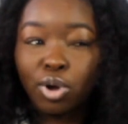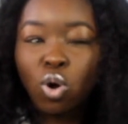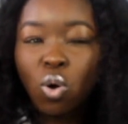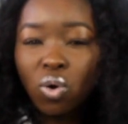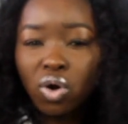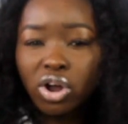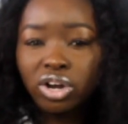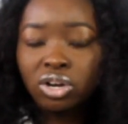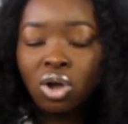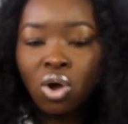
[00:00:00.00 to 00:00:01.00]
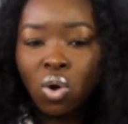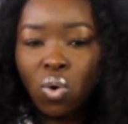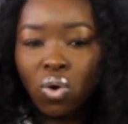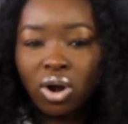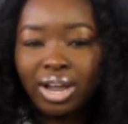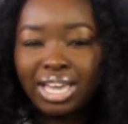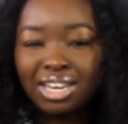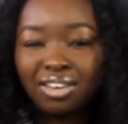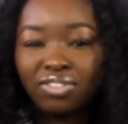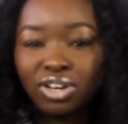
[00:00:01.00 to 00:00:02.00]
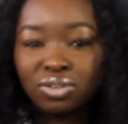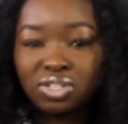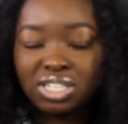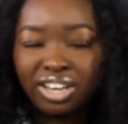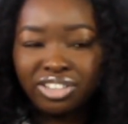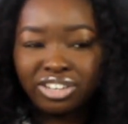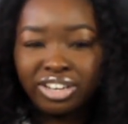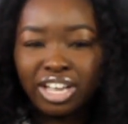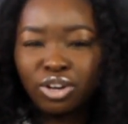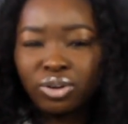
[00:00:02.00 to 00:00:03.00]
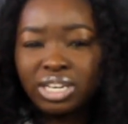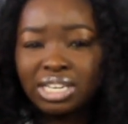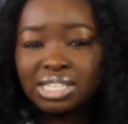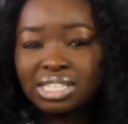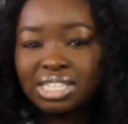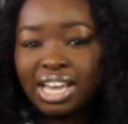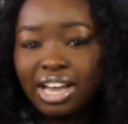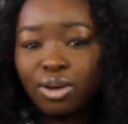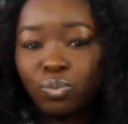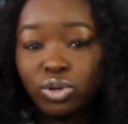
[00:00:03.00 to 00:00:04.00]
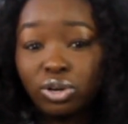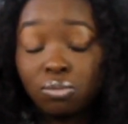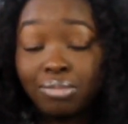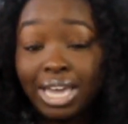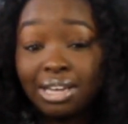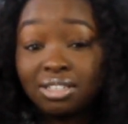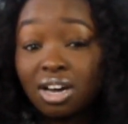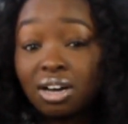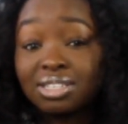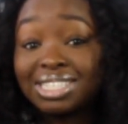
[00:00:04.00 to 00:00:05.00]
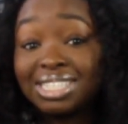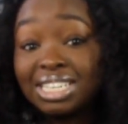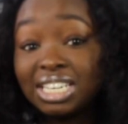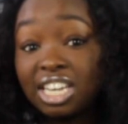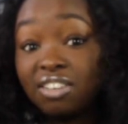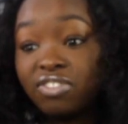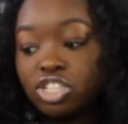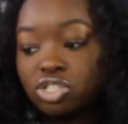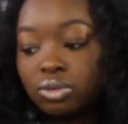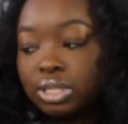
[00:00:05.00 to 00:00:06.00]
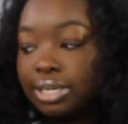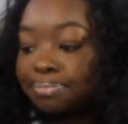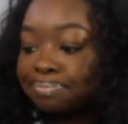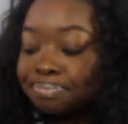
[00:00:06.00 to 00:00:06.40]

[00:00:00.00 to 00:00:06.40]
corn or any of those other ingredients that will make dogs sick eventually.